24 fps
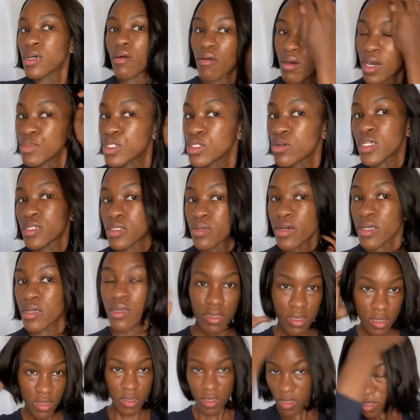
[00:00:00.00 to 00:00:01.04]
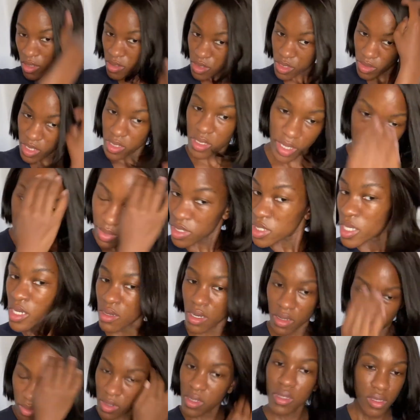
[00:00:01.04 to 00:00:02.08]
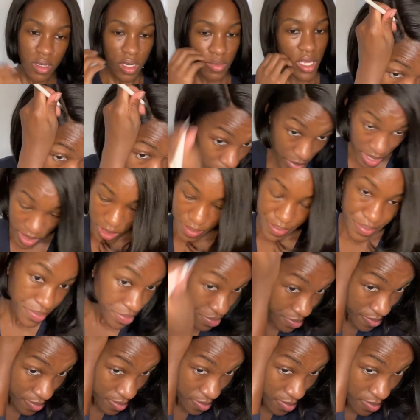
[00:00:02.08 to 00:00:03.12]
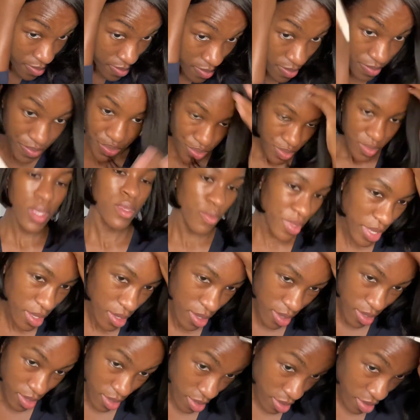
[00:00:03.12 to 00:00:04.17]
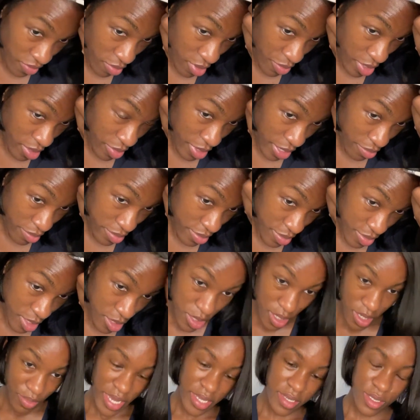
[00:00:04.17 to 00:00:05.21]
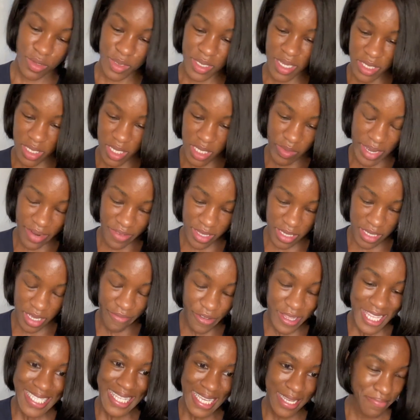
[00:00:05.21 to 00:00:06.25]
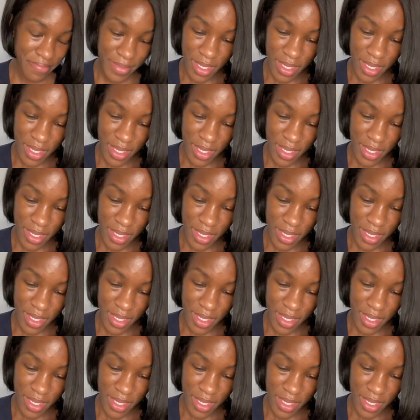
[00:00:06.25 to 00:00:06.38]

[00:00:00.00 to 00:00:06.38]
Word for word: was not even that hot, and she held a nice curl. Had to go in with powder because that lace was light. And since I'm not feeling this